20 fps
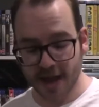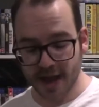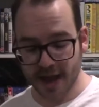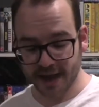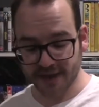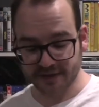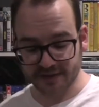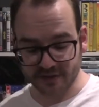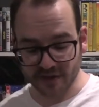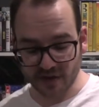
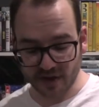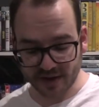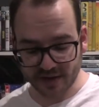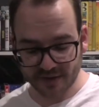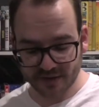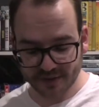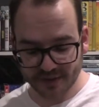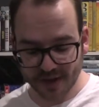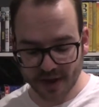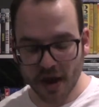It's
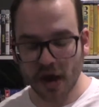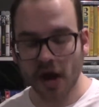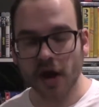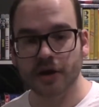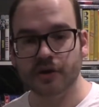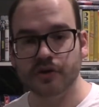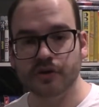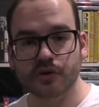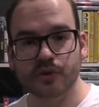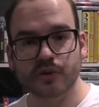nice.
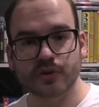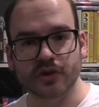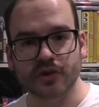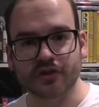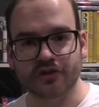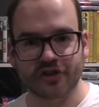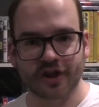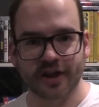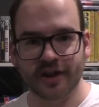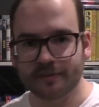I don't know what the
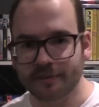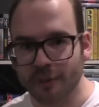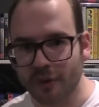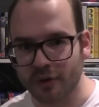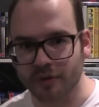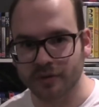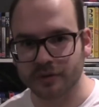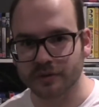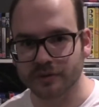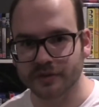Chase
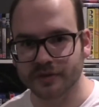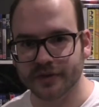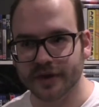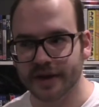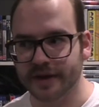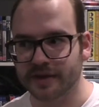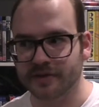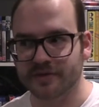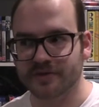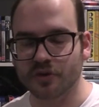POG looks
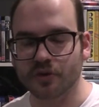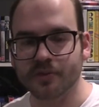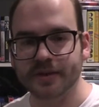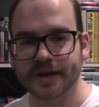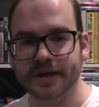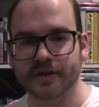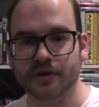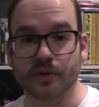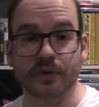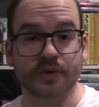like because
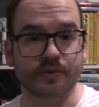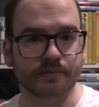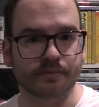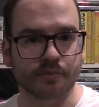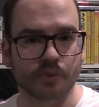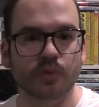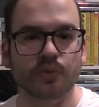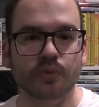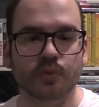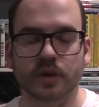nobody I know has
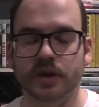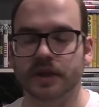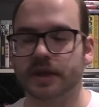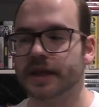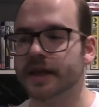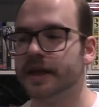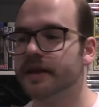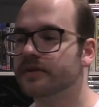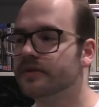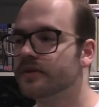bought one
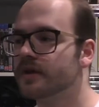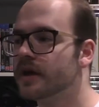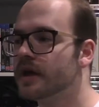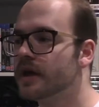yet.